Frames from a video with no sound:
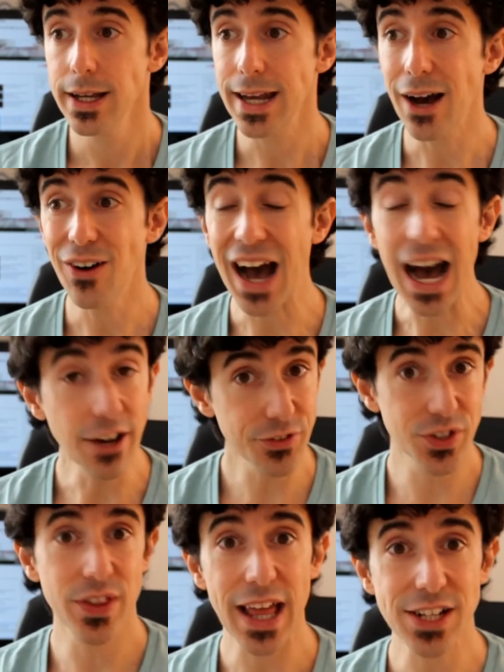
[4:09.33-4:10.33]
Now,
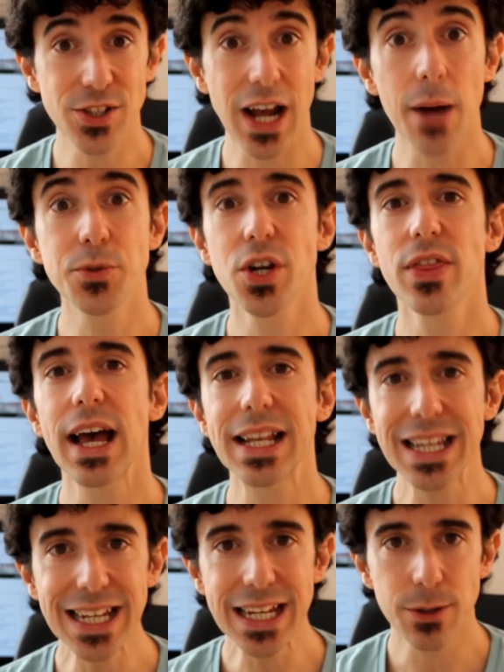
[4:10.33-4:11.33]
after that you capture that
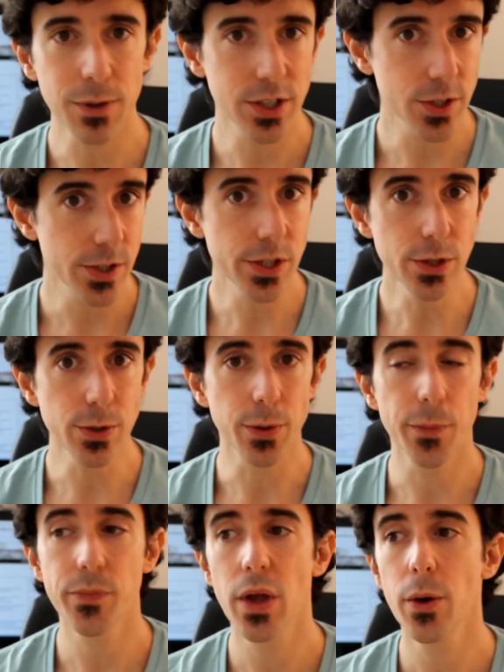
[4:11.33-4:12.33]
lead, what do you do?
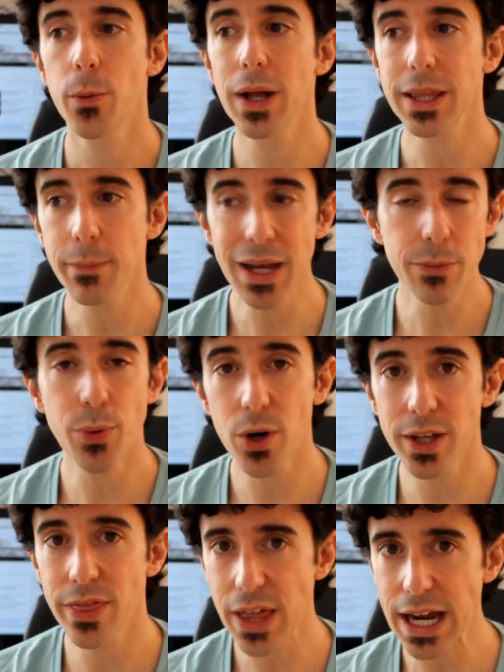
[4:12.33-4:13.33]
Well, the main
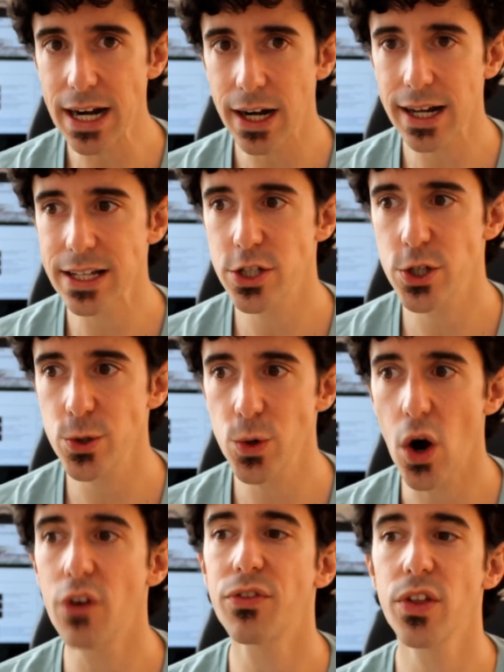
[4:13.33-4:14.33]
point there is to
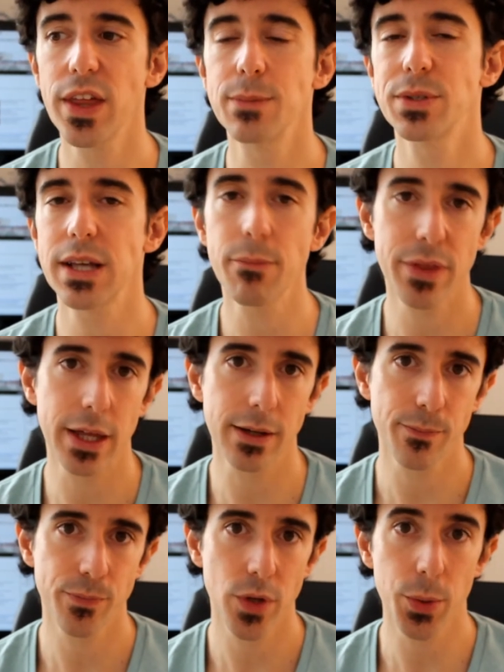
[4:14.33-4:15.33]
offer them something,
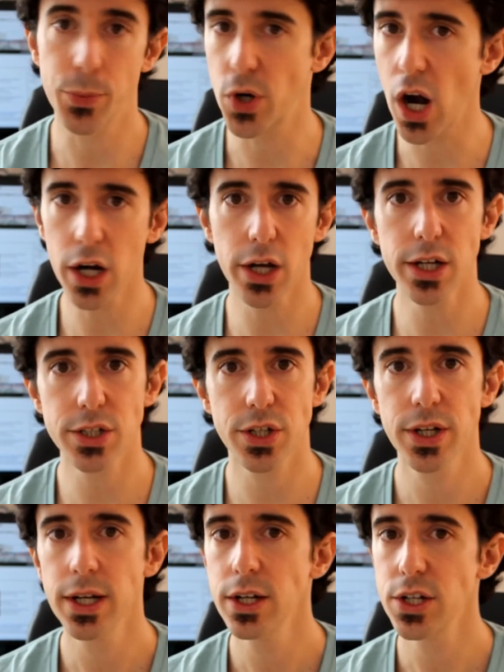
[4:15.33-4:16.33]
a product,
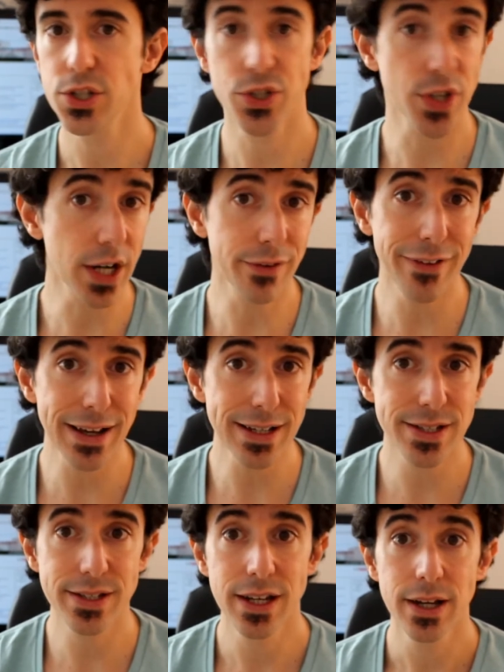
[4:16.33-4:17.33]
a
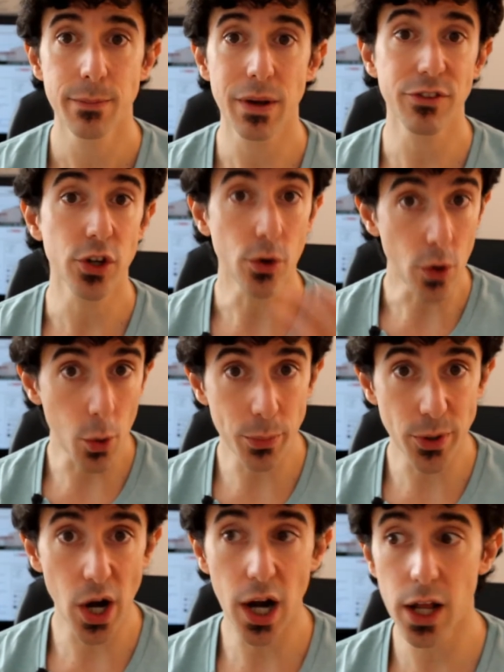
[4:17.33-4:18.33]
service, maybe your own
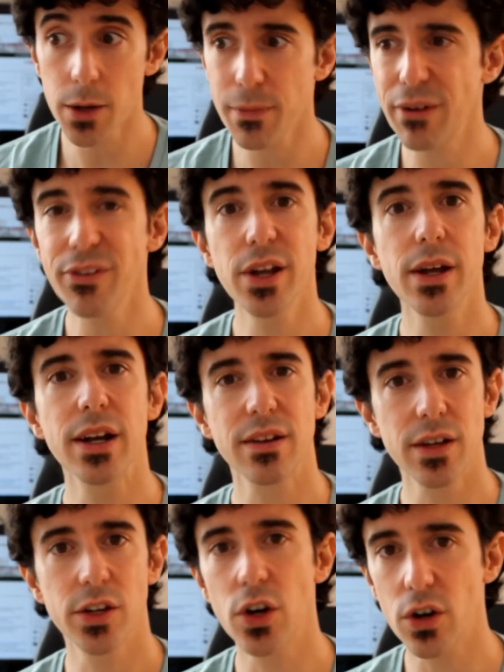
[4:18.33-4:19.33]
product, maybe
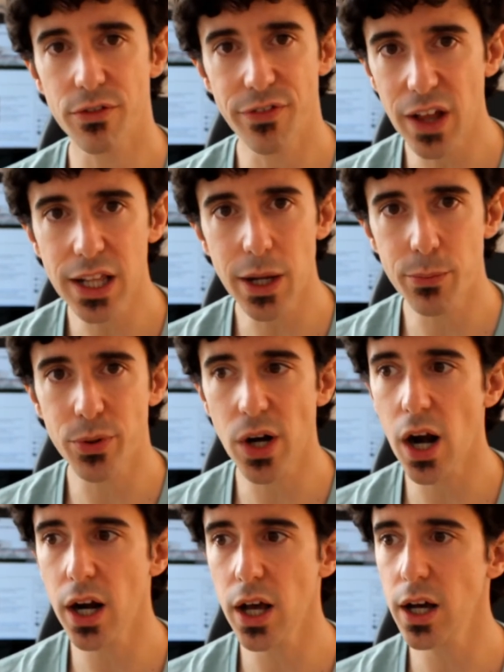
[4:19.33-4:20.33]
your affiliate
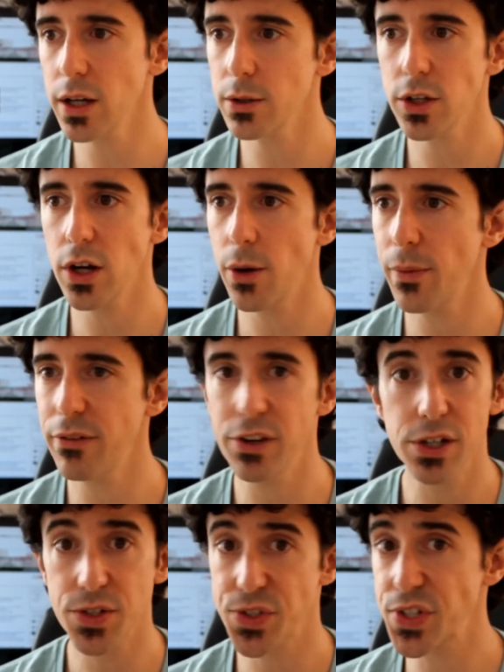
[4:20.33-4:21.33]
product, you know, maybe
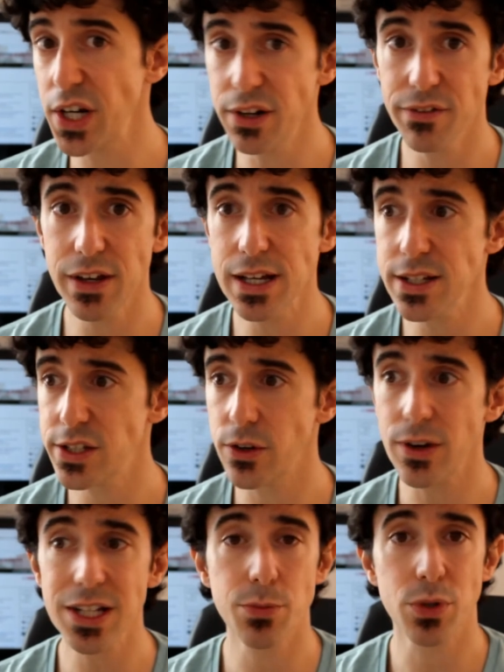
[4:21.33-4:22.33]
your service,
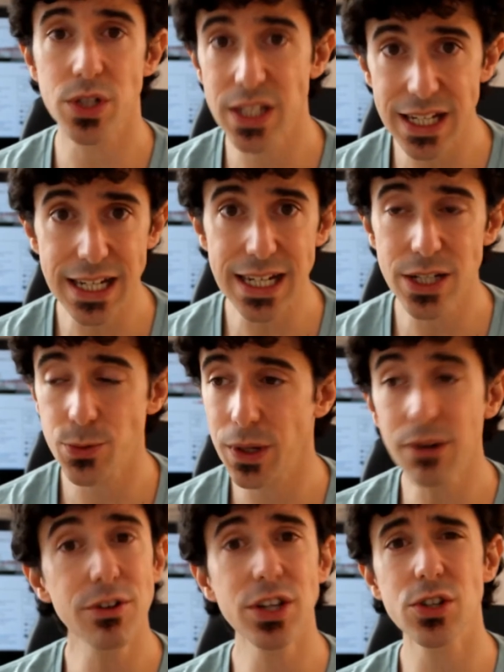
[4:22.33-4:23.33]
your expertise,
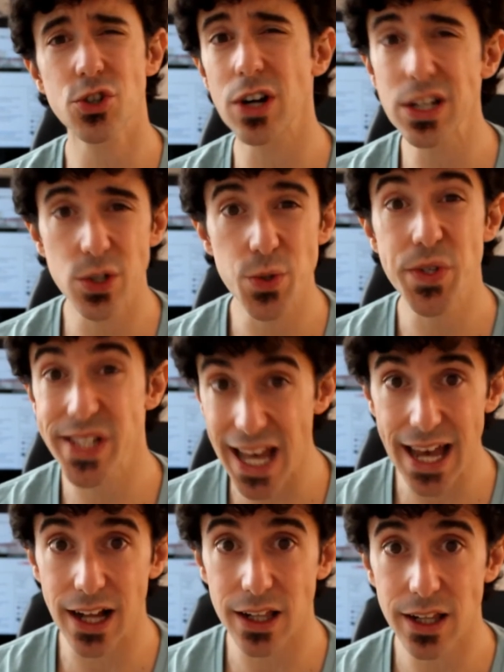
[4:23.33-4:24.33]
whatever you're trying to
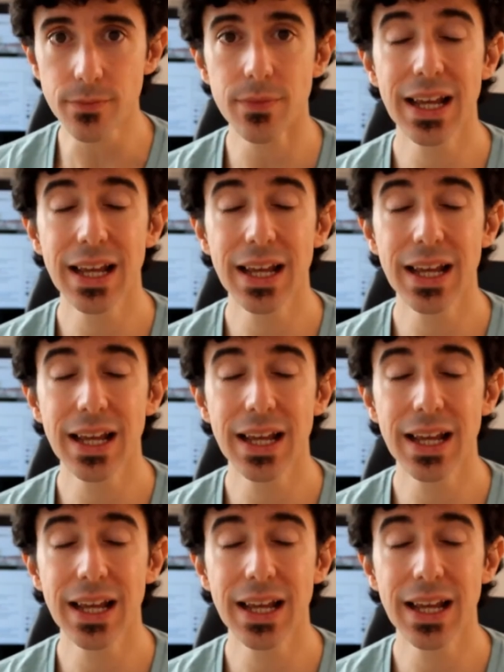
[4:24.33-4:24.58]
sell,